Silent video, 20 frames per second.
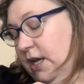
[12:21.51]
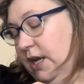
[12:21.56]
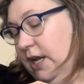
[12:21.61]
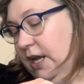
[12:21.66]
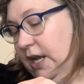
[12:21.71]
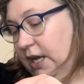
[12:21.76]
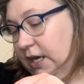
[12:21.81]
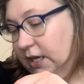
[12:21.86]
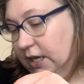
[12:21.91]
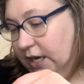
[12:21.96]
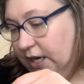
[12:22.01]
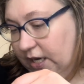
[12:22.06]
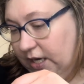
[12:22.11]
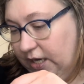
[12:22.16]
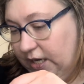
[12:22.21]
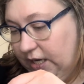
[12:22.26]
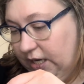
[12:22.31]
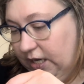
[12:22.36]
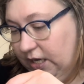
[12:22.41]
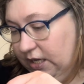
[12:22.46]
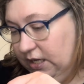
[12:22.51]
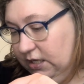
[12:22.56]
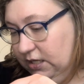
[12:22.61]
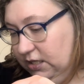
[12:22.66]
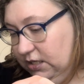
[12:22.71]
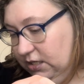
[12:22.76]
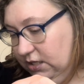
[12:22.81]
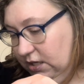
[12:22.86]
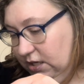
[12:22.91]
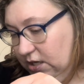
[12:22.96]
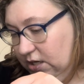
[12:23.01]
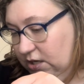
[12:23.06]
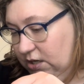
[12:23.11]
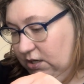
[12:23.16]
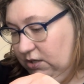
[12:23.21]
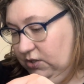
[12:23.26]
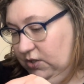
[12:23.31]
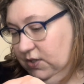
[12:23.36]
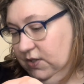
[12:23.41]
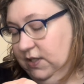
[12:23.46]
and I
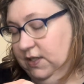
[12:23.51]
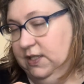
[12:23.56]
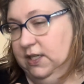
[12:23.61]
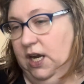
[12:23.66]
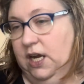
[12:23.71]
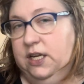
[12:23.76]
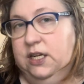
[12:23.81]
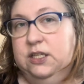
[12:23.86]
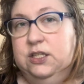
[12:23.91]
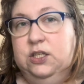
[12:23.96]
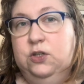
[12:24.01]
just decided